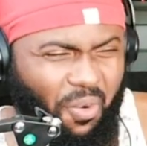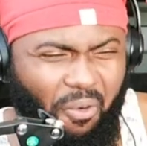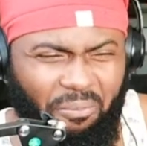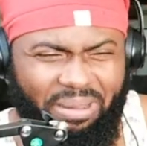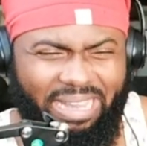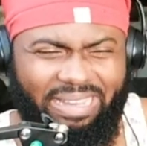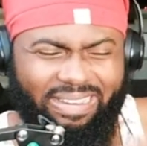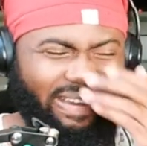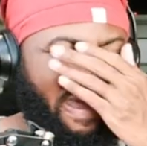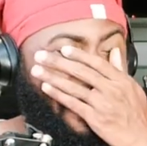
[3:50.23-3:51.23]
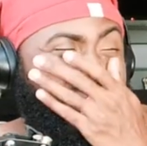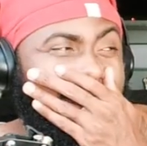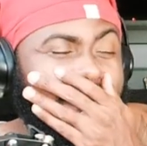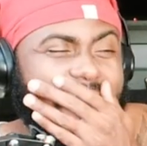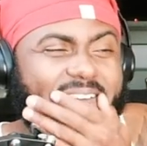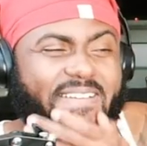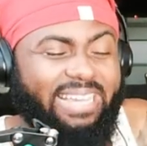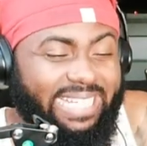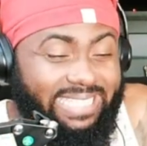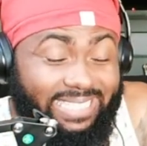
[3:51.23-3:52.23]
oh my god.
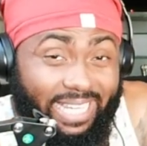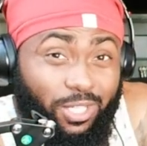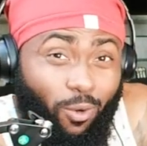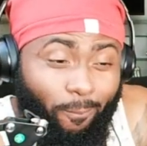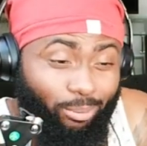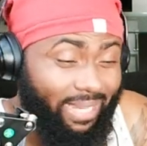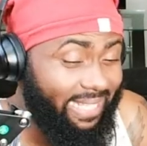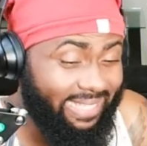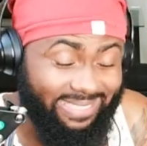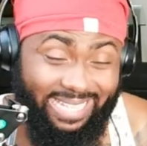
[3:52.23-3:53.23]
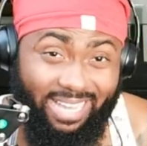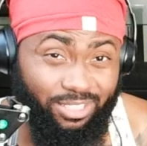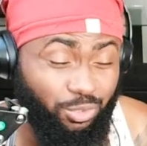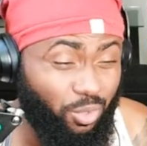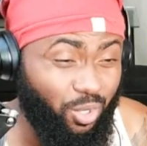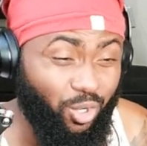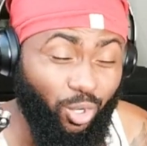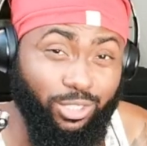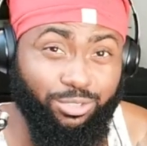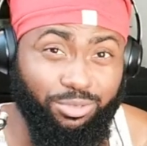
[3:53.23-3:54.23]
He said he gonna break it down to a
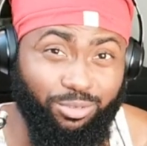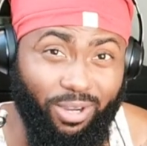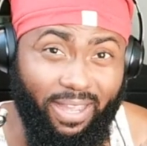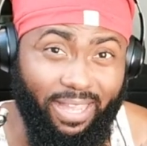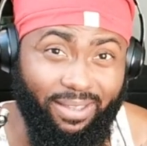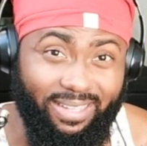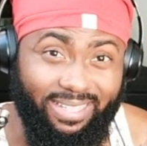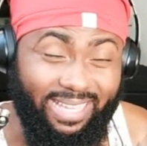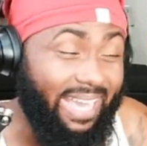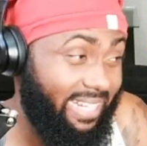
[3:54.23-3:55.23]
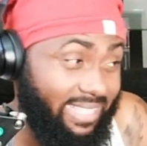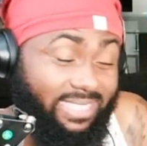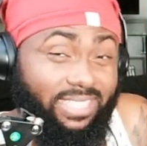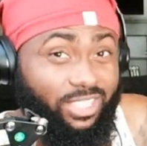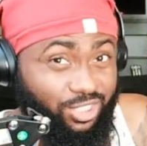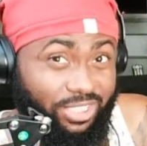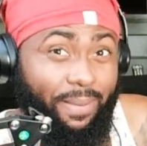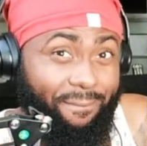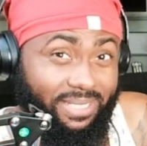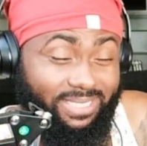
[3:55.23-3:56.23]
nursery rhyme, and this is
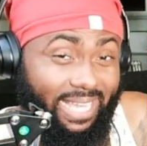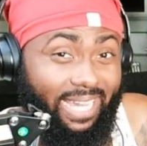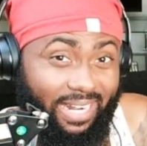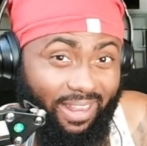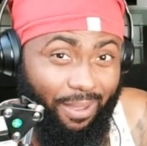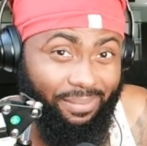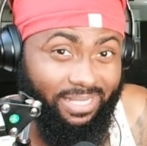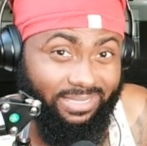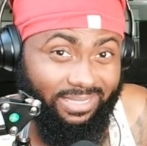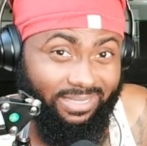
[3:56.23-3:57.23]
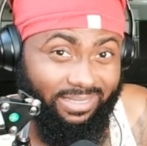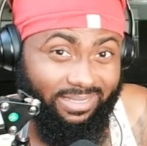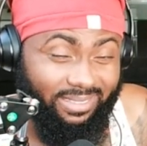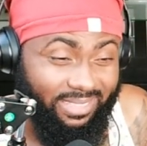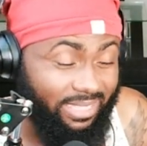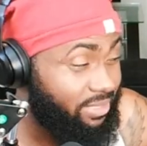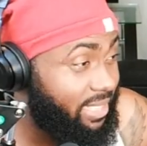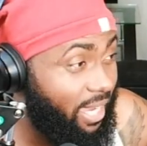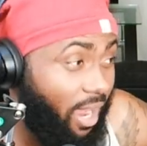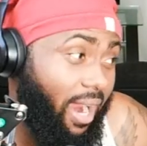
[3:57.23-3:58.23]
legit business economics. It was
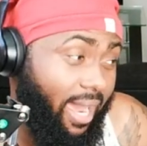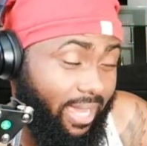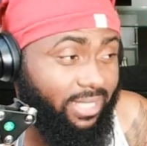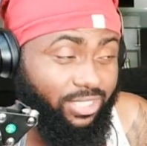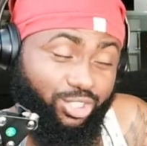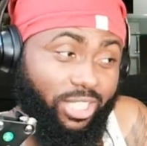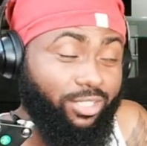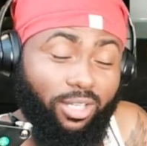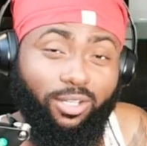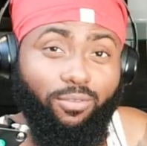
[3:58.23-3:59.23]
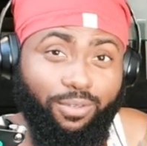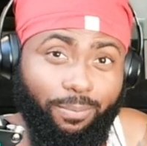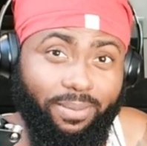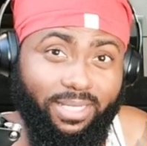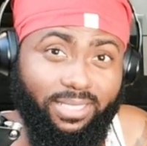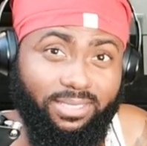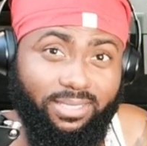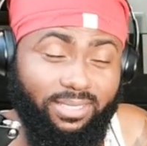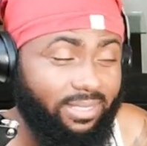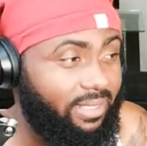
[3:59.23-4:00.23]
like, all right, shells all over the place.
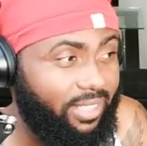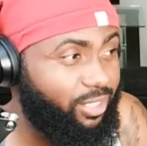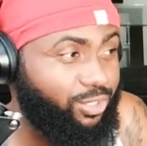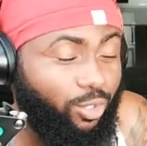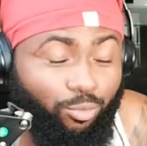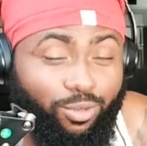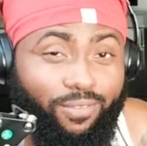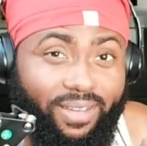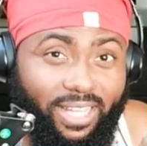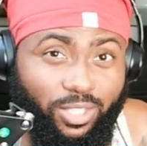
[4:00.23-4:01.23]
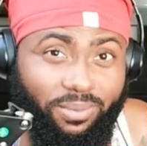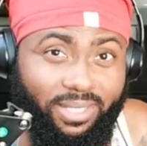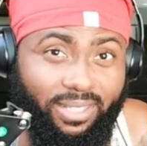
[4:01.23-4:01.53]
There's no real value in